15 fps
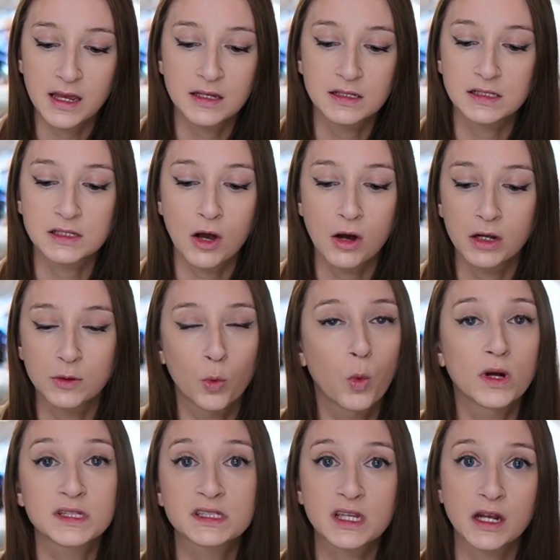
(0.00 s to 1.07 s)
is on
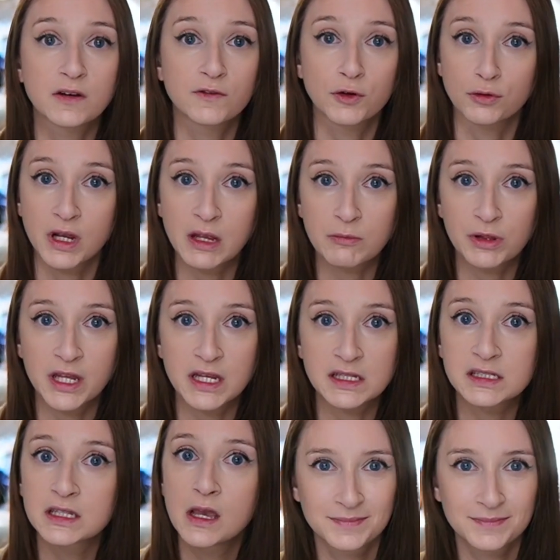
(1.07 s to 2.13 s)
one side of your nameplates.